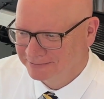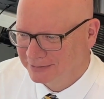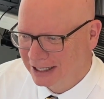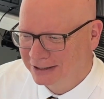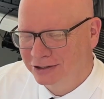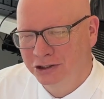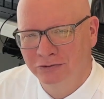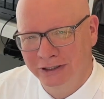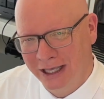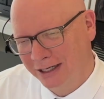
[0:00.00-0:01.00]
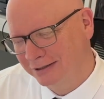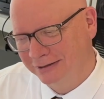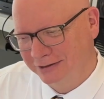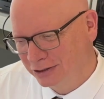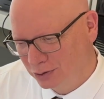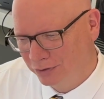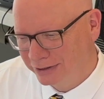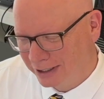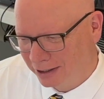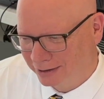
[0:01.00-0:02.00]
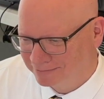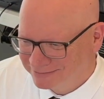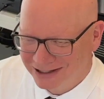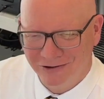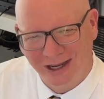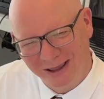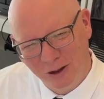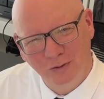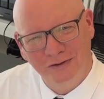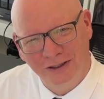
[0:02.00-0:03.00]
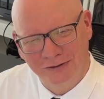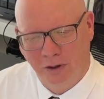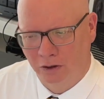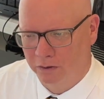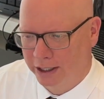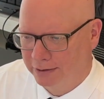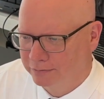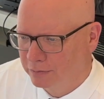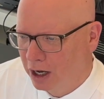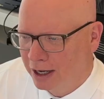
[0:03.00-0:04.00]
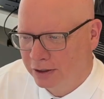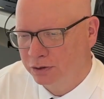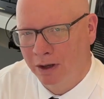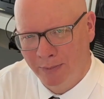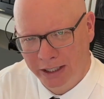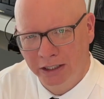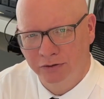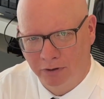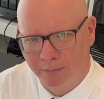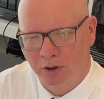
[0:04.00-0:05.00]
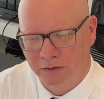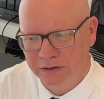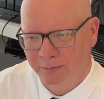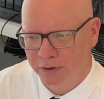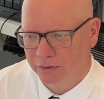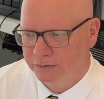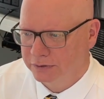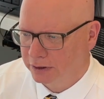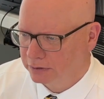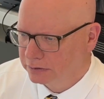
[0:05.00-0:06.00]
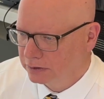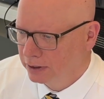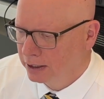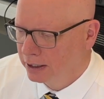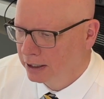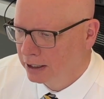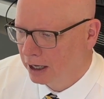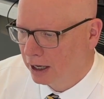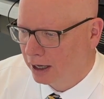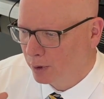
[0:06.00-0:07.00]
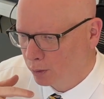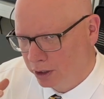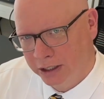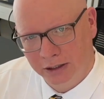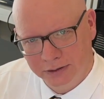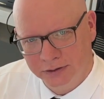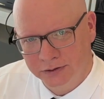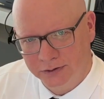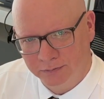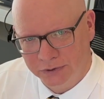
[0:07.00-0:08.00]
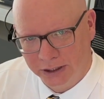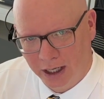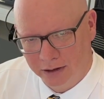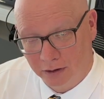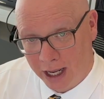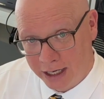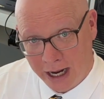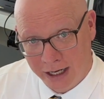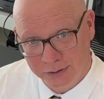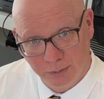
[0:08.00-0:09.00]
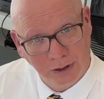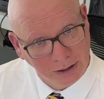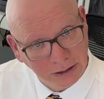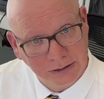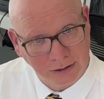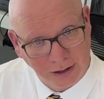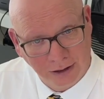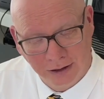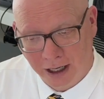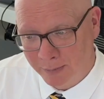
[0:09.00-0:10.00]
it's doing that as the storytelling. Okay, those things aren't great. So I might interrupt on some of those things, but we're going to listen to them together. And as we're listening, I'm